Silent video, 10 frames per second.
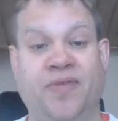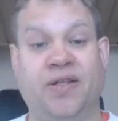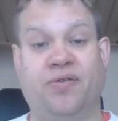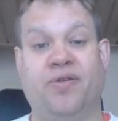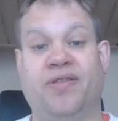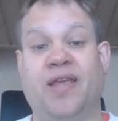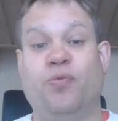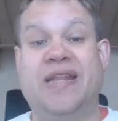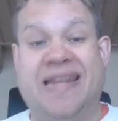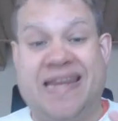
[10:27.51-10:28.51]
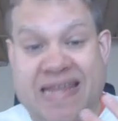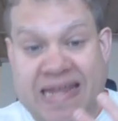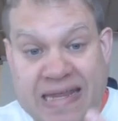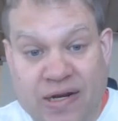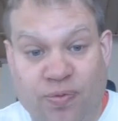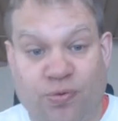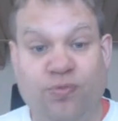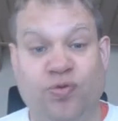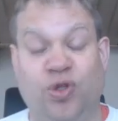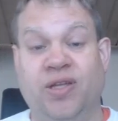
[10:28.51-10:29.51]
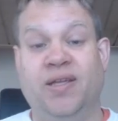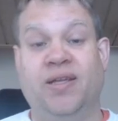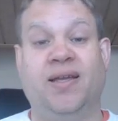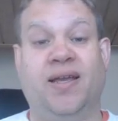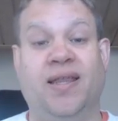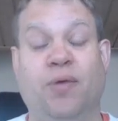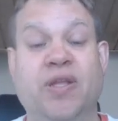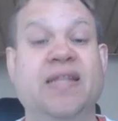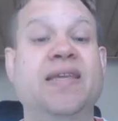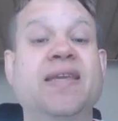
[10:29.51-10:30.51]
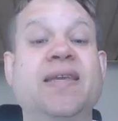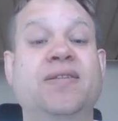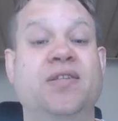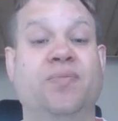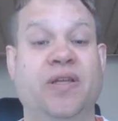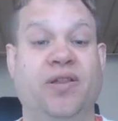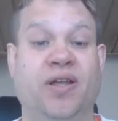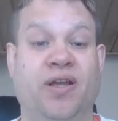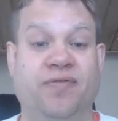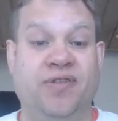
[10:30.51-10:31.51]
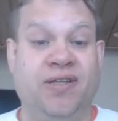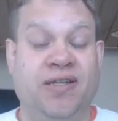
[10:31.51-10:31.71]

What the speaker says: to think that we need approval and that we need to be loved.